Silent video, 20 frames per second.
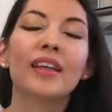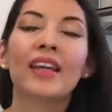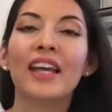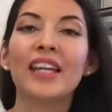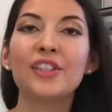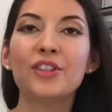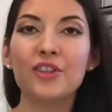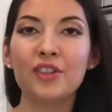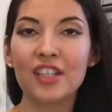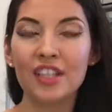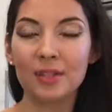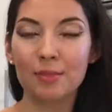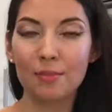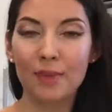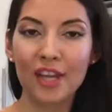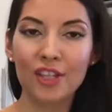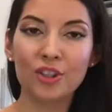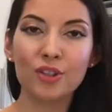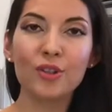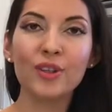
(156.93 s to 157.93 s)
into this
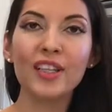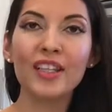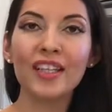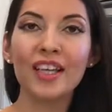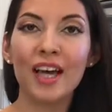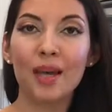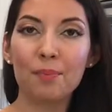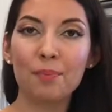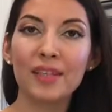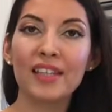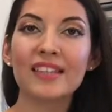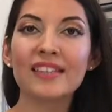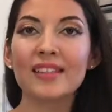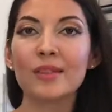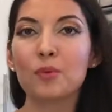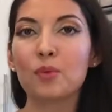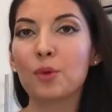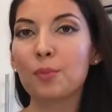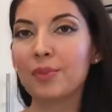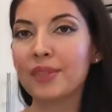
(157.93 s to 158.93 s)
measuring cup because
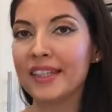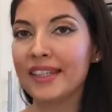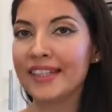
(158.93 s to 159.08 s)
it will be